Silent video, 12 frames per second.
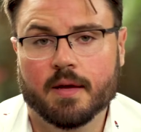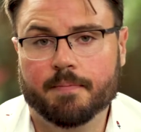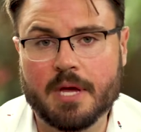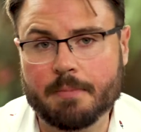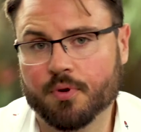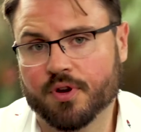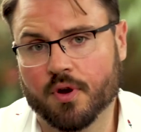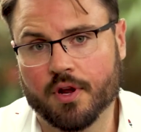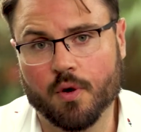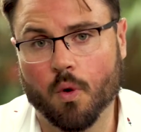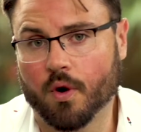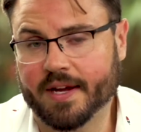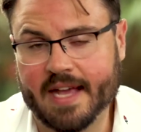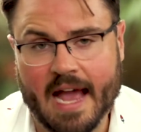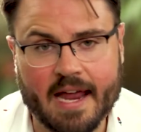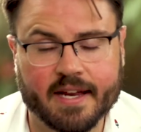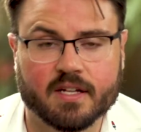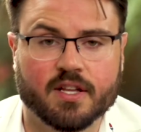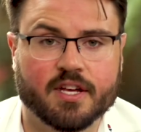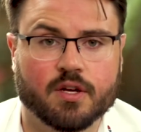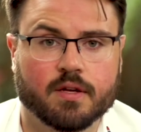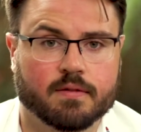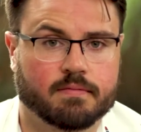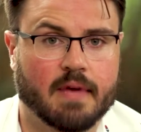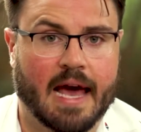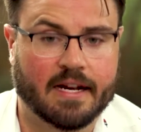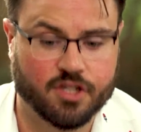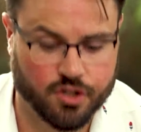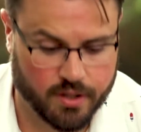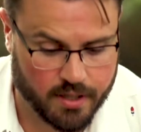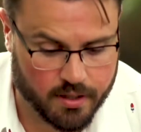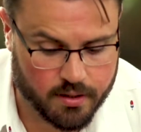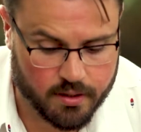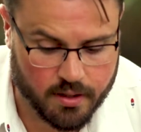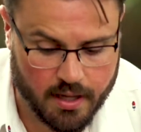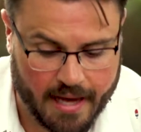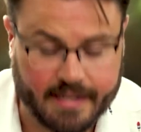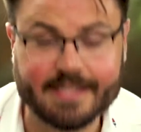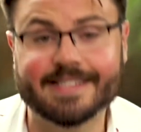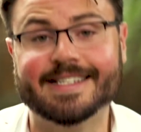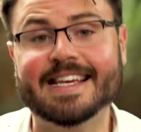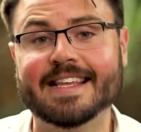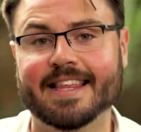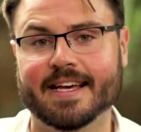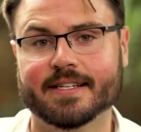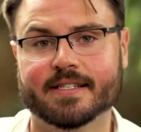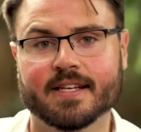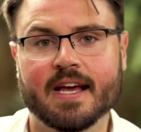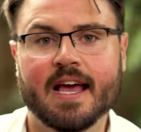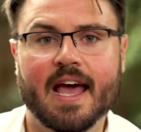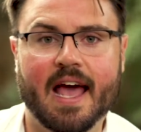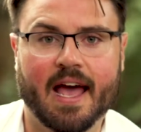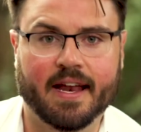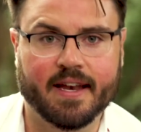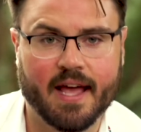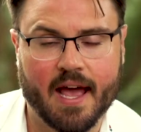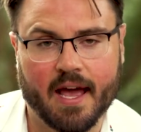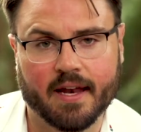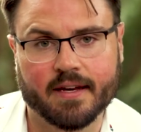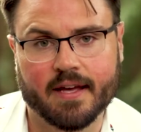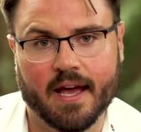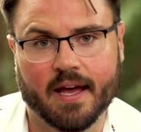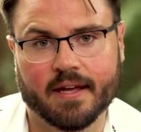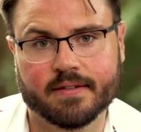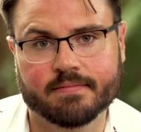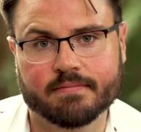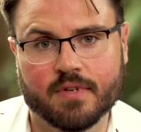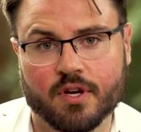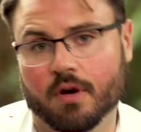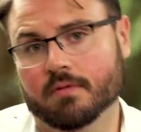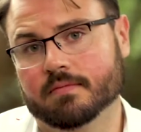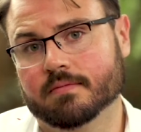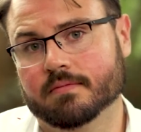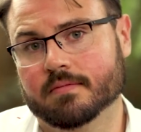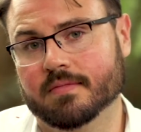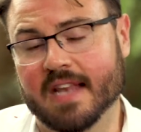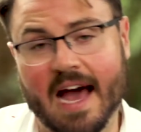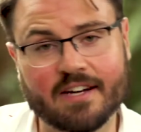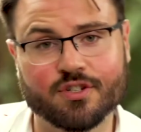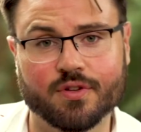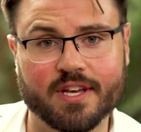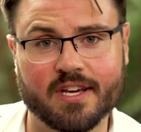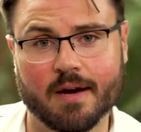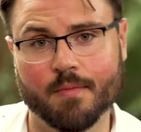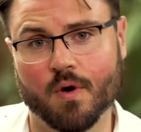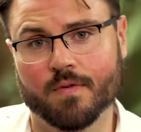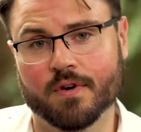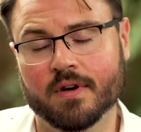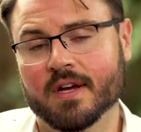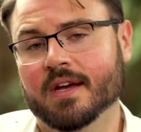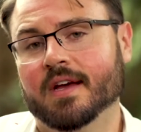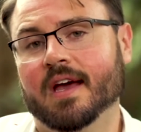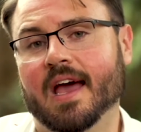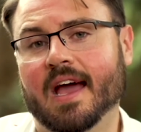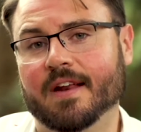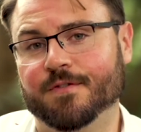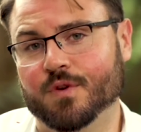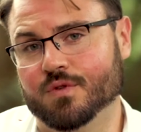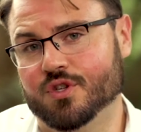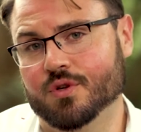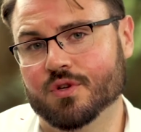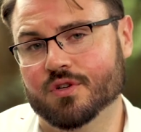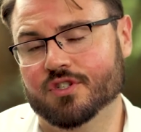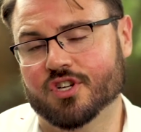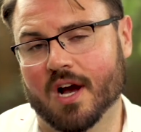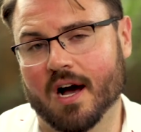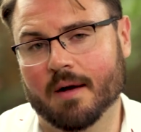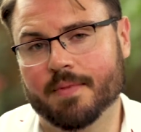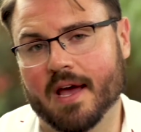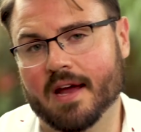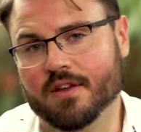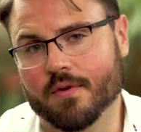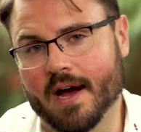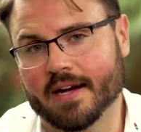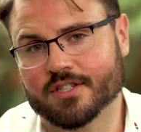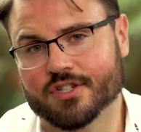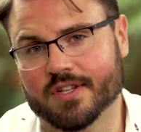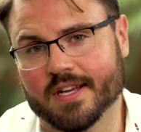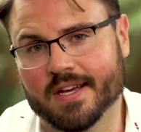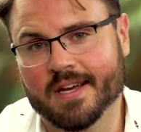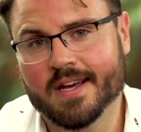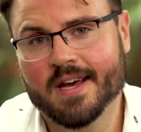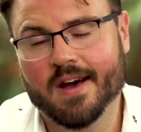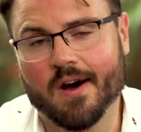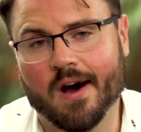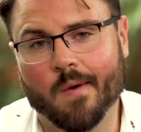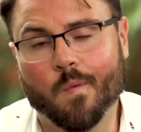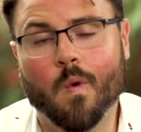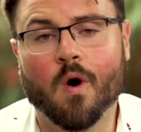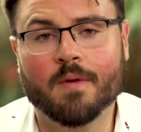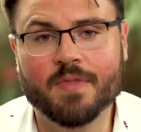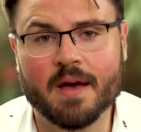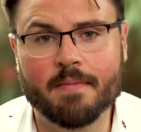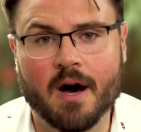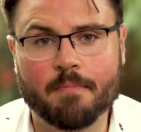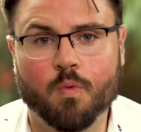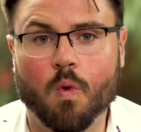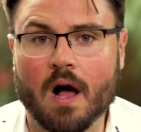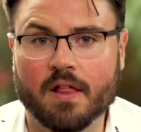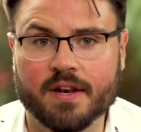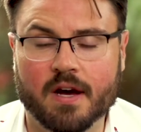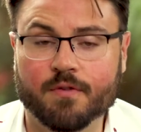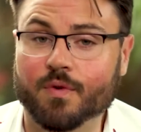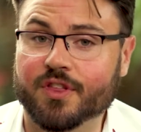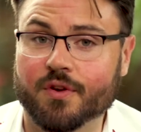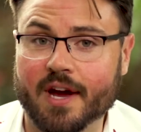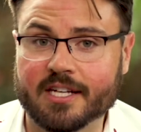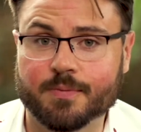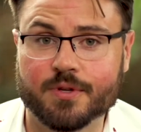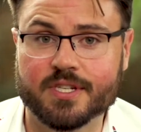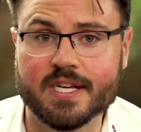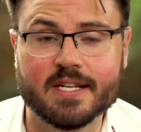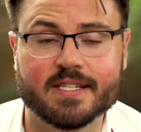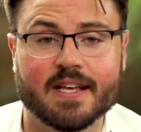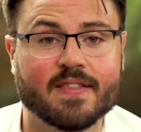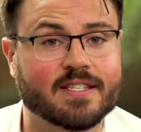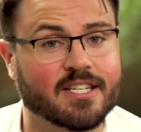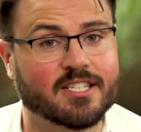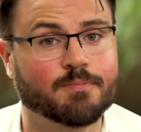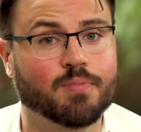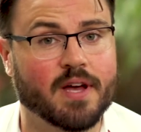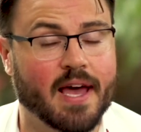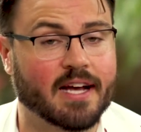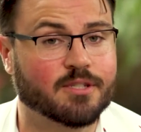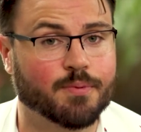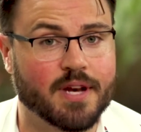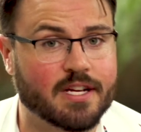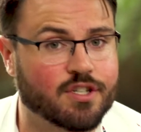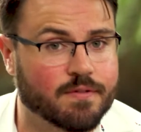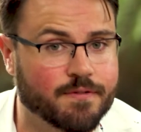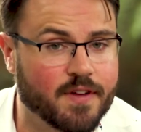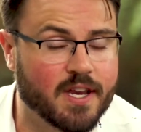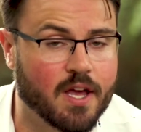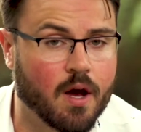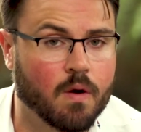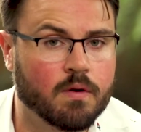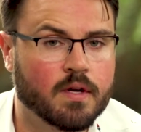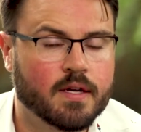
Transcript: people are going to organically actually like see this and you know, naturally come over. And if you do your job and you actually warm them up well enough with your expertise in this explanation video,